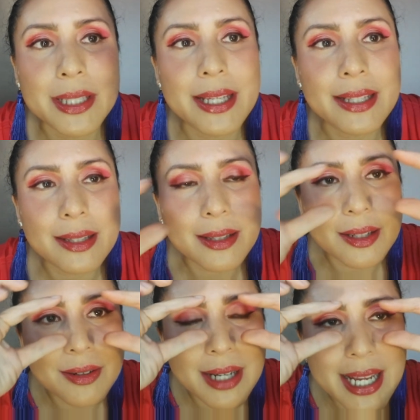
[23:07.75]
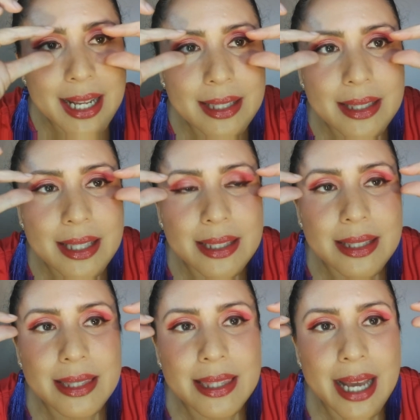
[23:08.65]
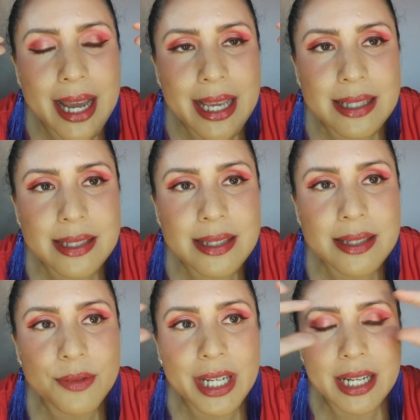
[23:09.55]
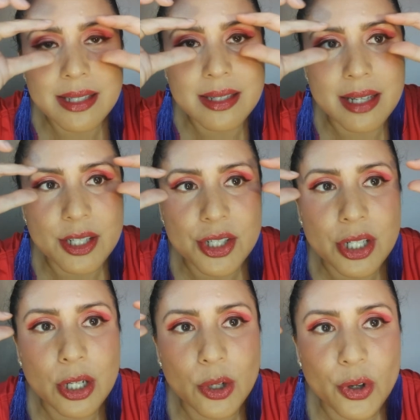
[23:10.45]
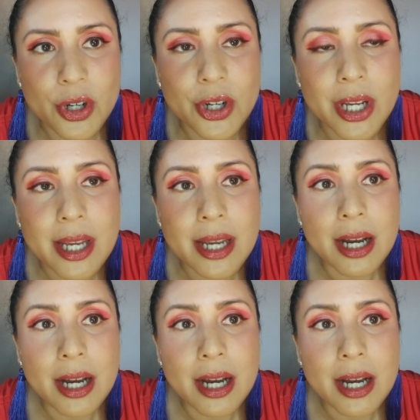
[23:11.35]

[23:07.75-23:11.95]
but it created that nice, really cinched look